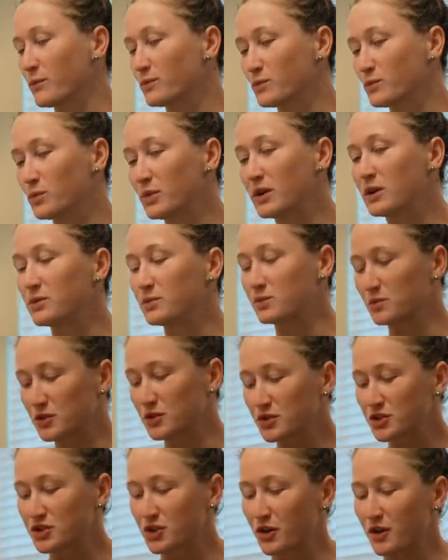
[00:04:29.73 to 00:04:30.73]

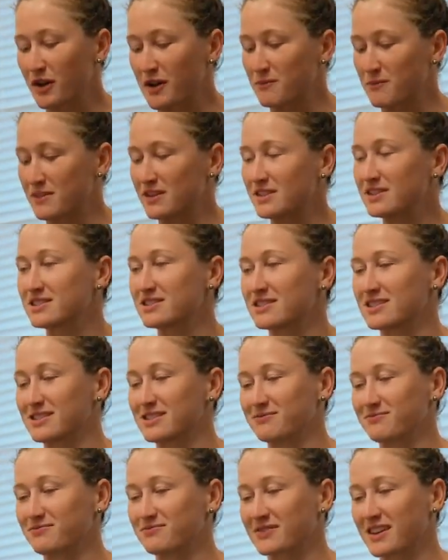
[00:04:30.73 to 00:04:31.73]
We'll show him
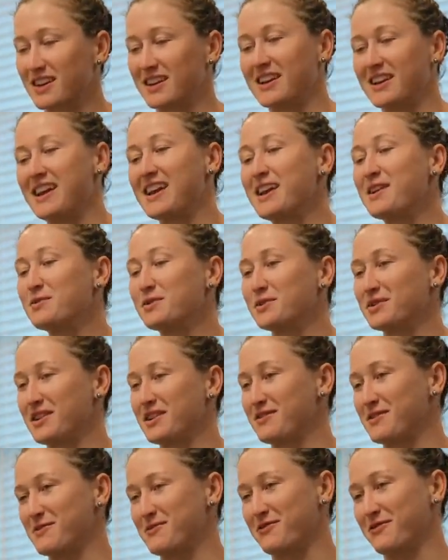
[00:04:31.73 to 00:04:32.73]
this, and he will
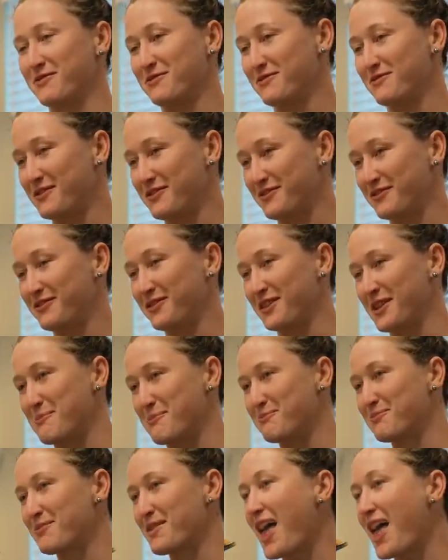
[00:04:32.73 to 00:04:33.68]
even flip.